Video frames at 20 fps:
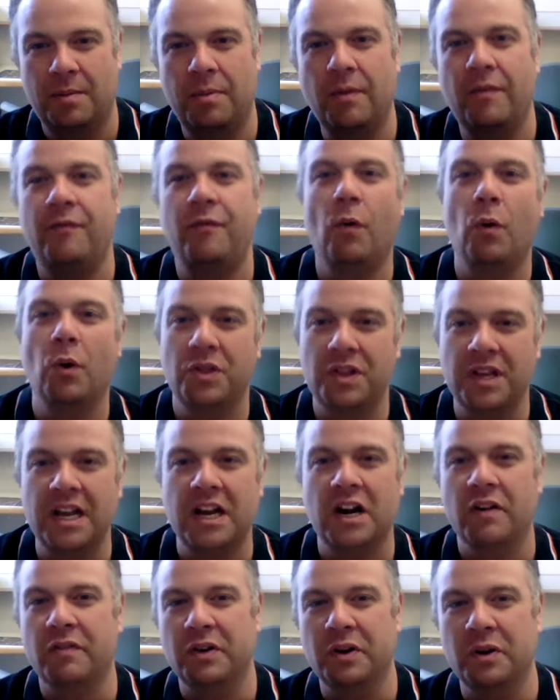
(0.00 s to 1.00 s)
before
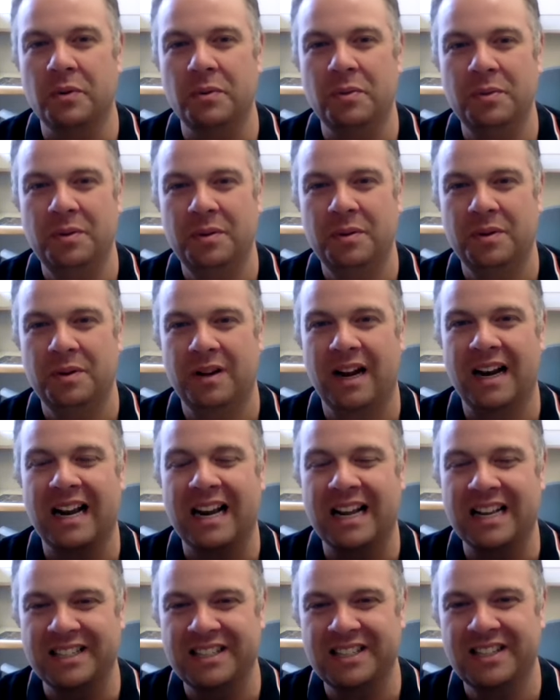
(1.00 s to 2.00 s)
the interview? Um, I
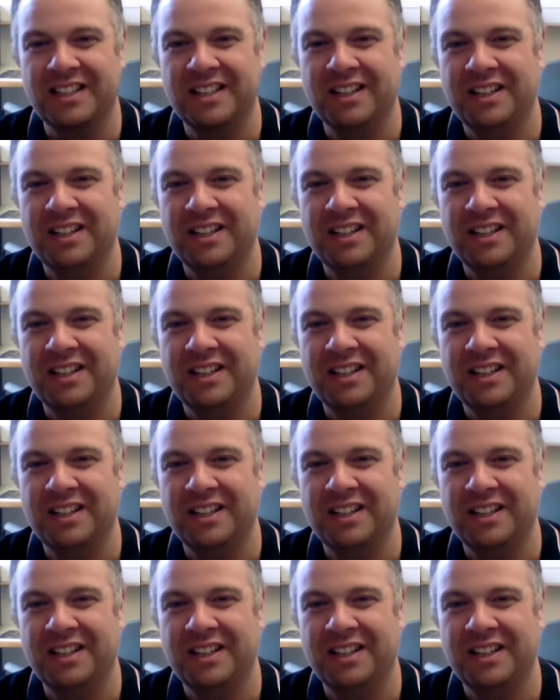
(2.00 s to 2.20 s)
guess.